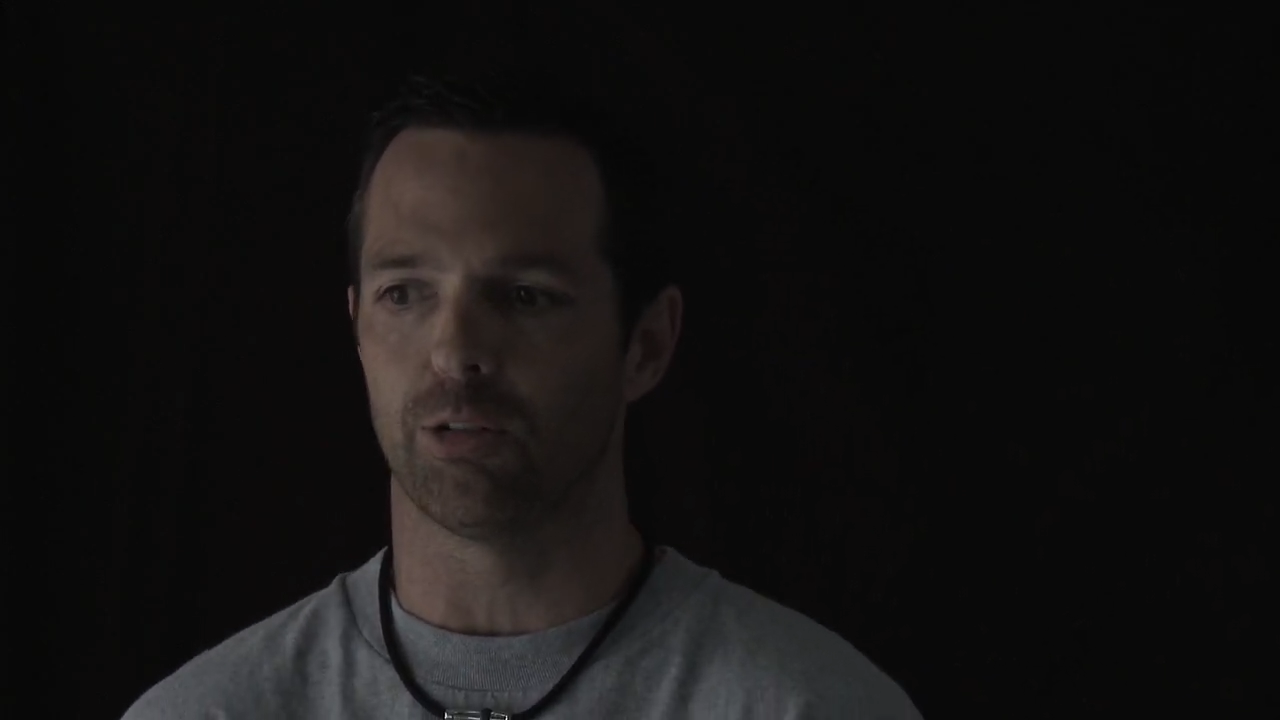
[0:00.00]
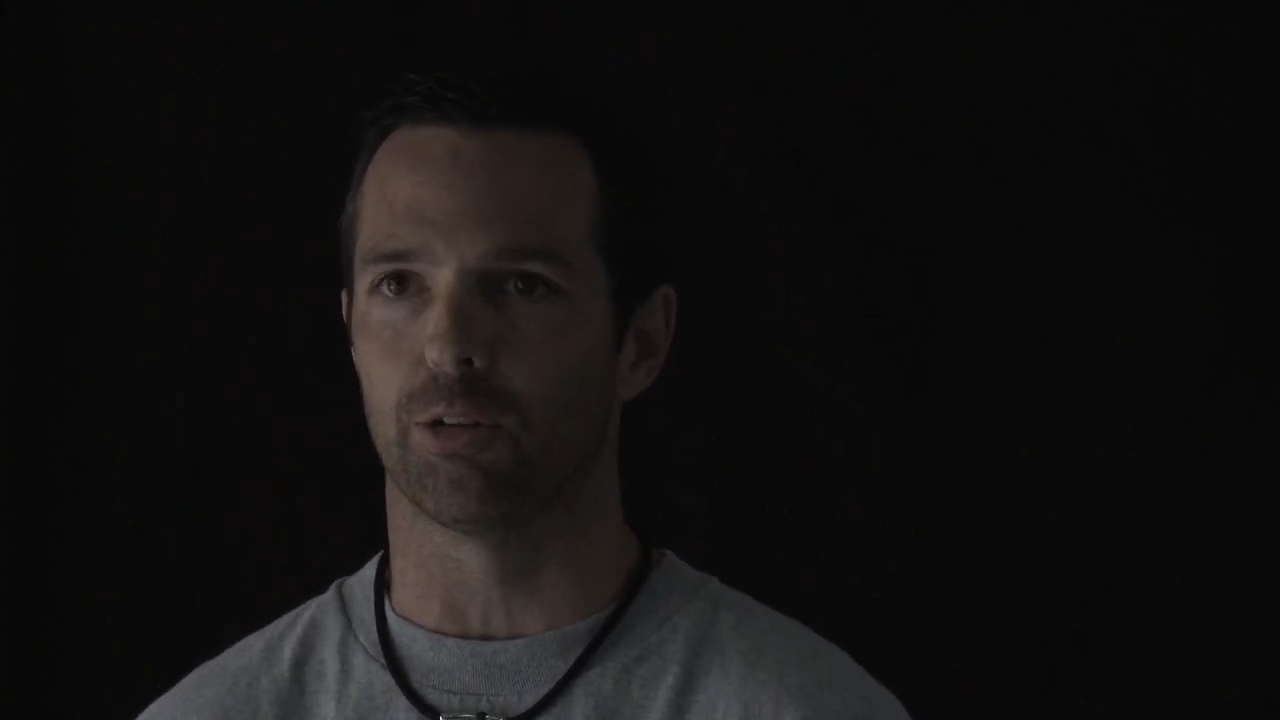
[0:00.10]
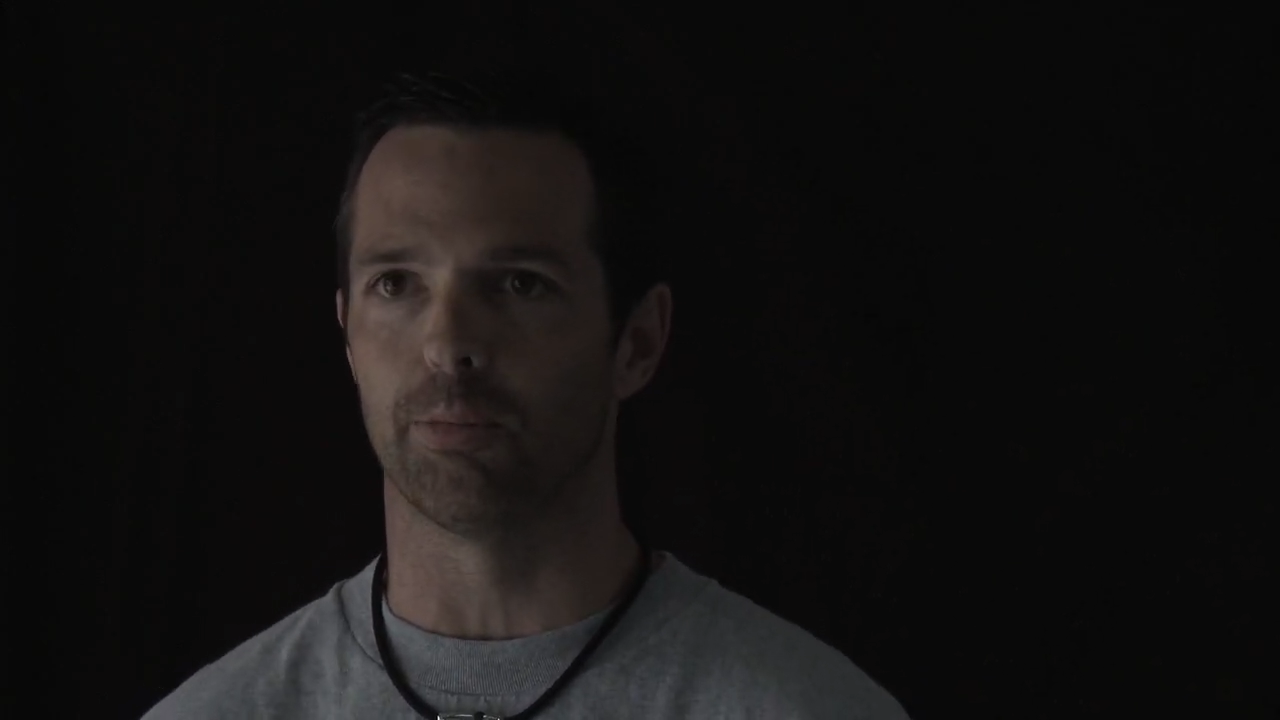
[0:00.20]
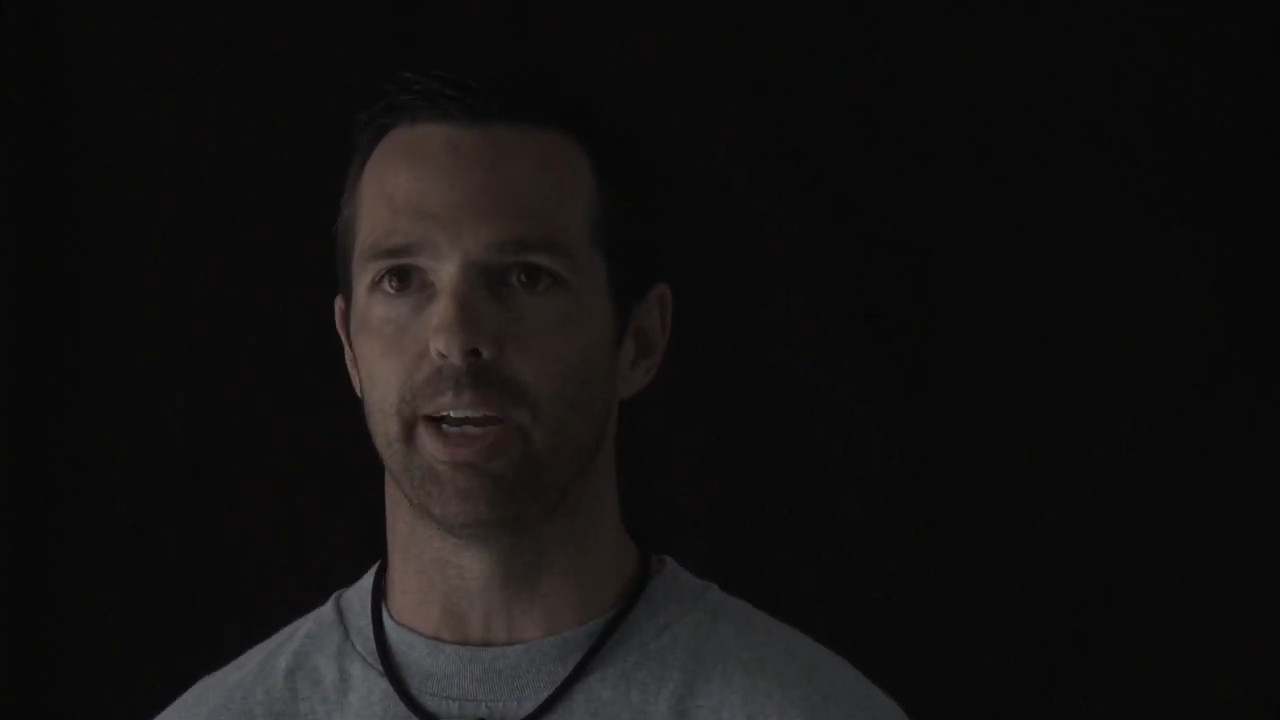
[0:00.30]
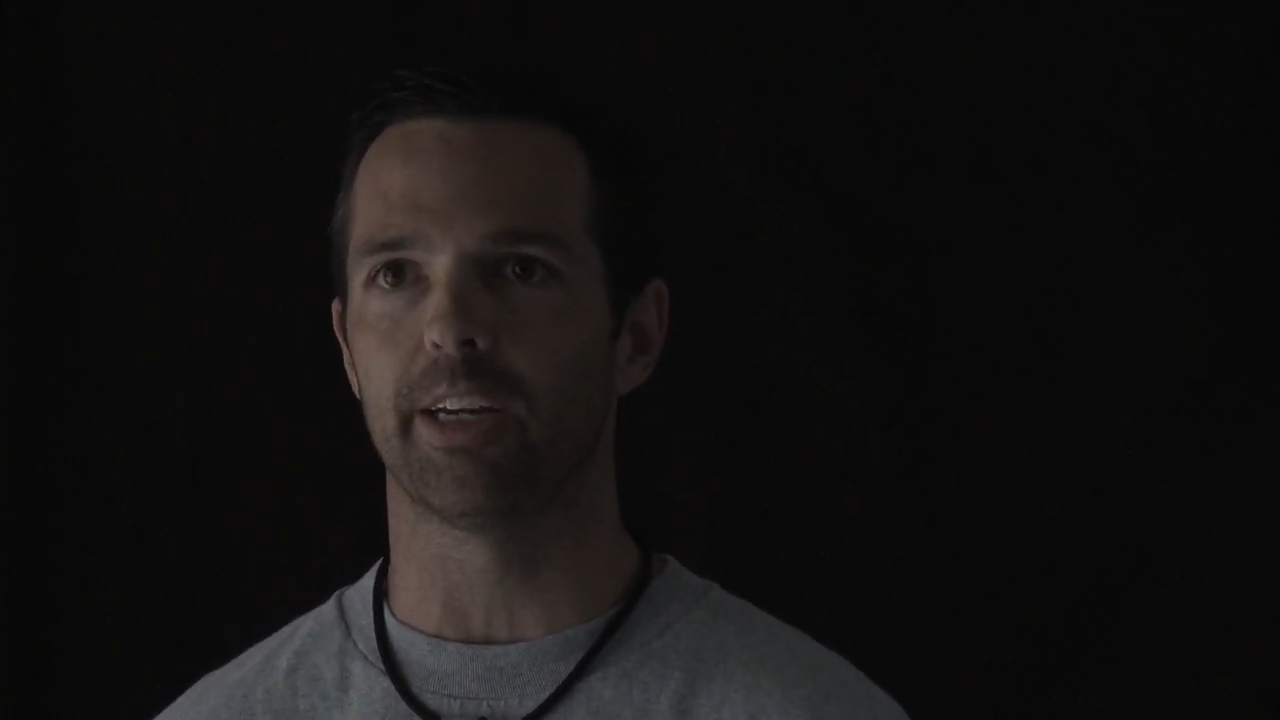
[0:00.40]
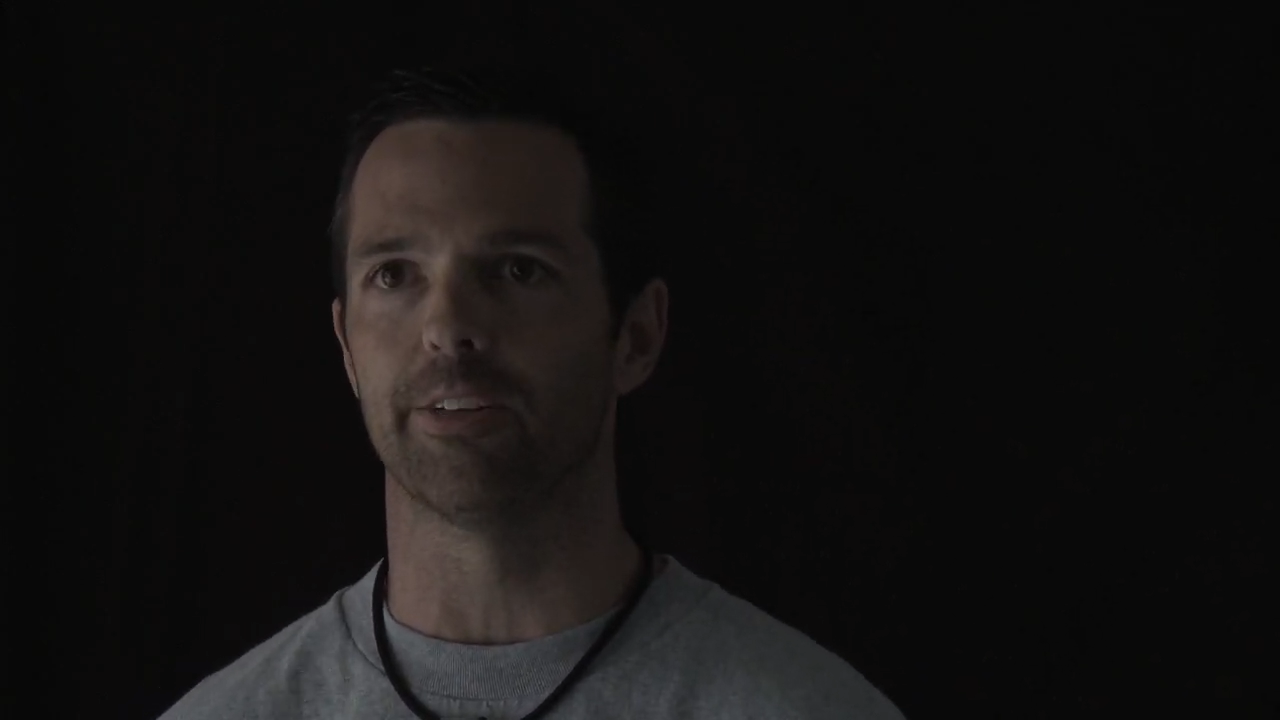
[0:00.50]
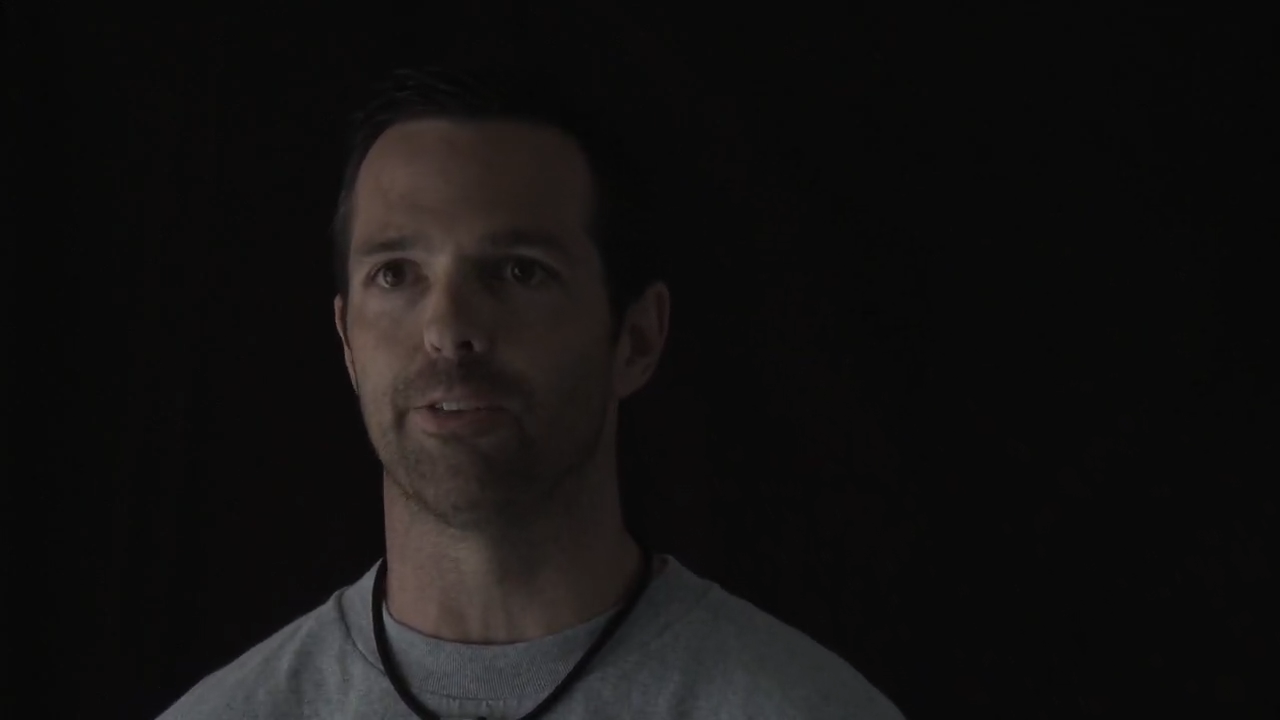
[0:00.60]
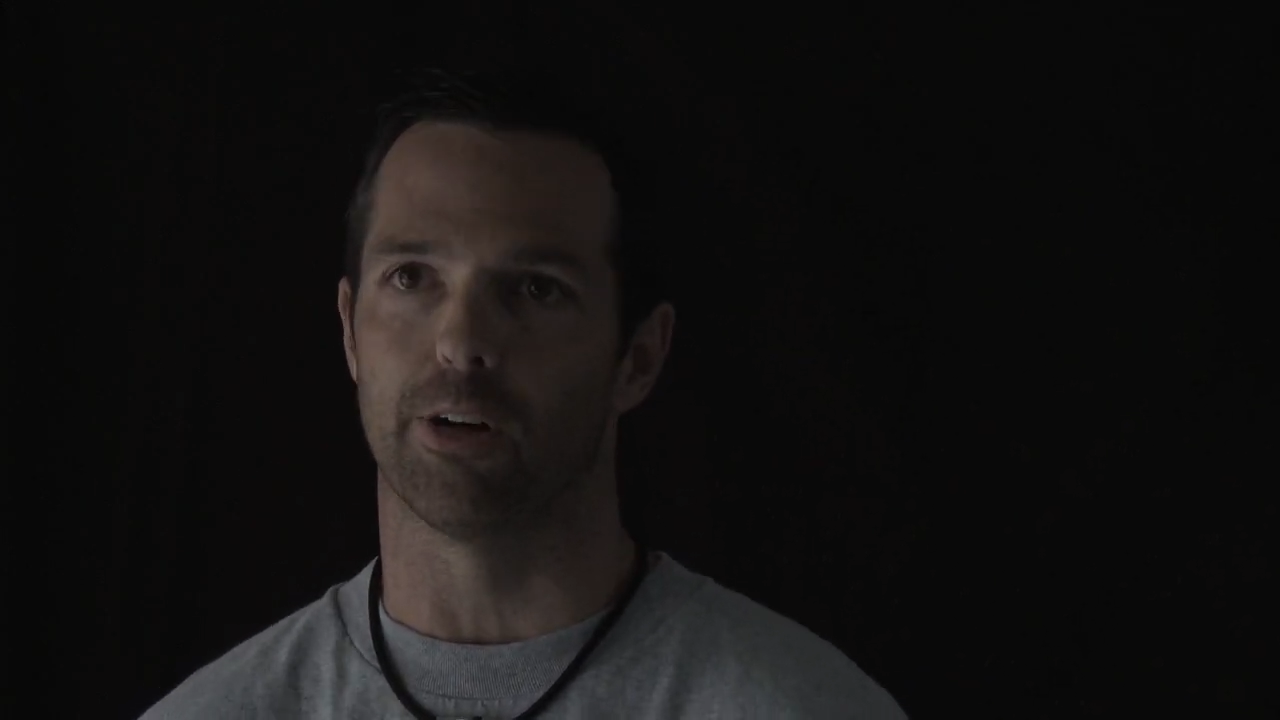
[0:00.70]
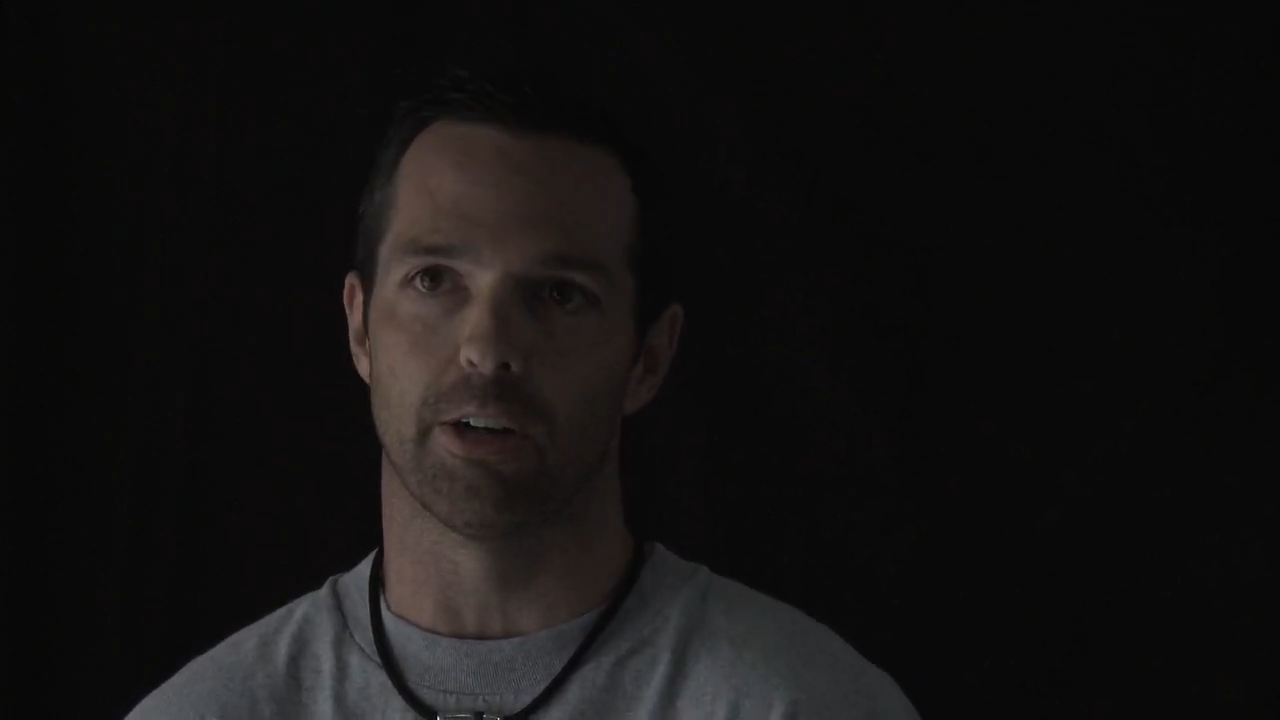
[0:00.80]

what we're making it for